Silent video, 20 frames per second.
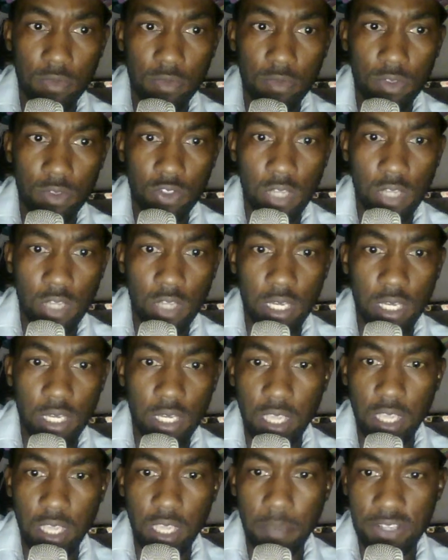trying to look
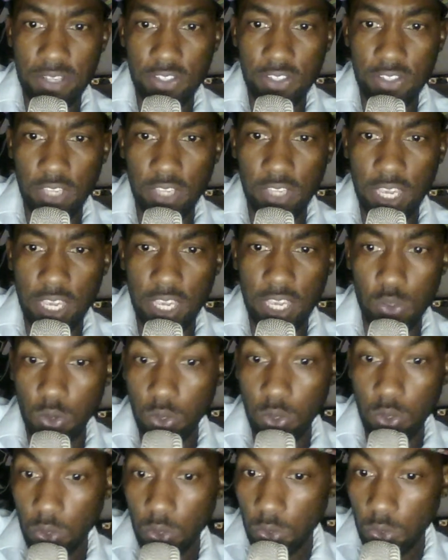at my schedule.
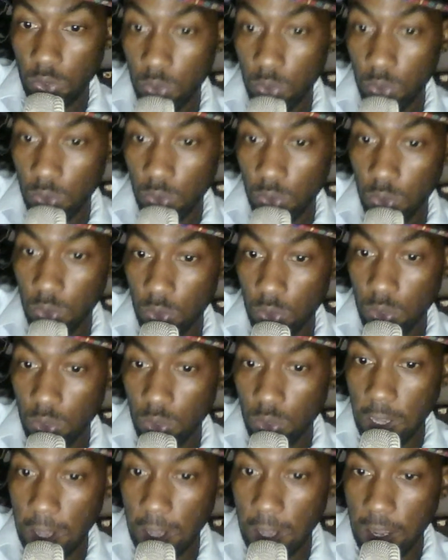
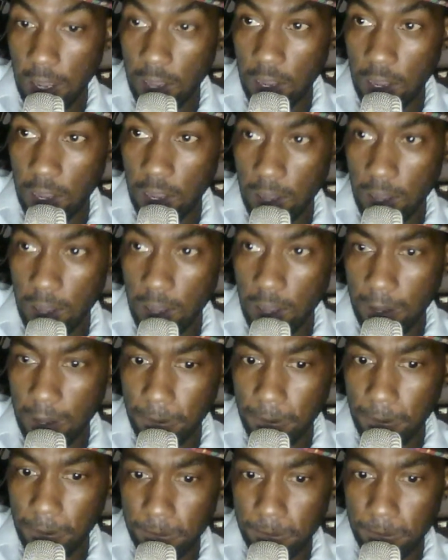Trying